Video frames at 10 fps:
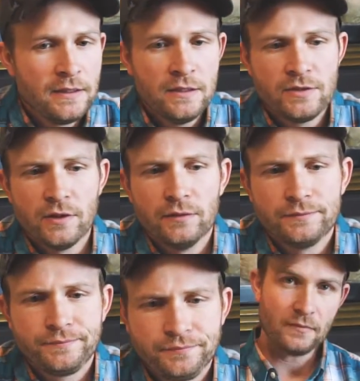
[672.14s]
So
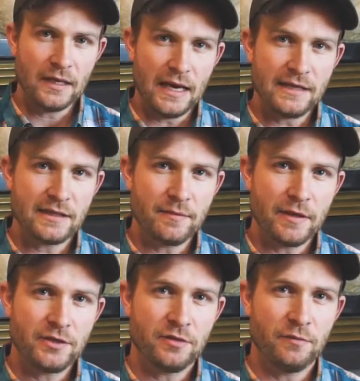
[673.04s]
as I
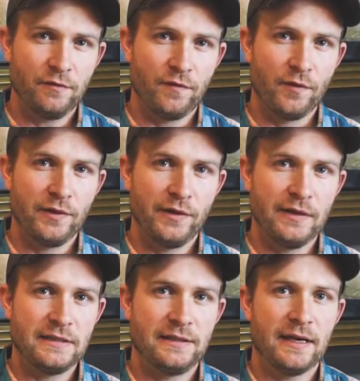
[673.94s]
mentioned before, there
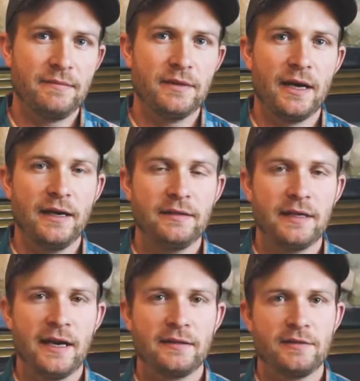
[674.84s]
is a type 9
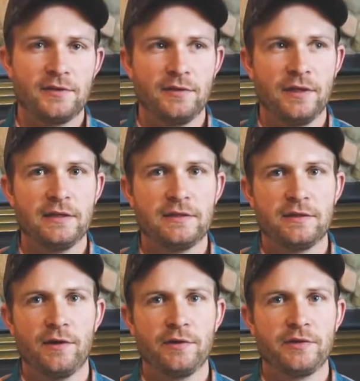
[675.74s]
tag that's
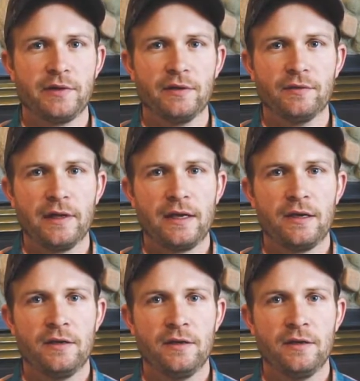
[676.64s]
archery only.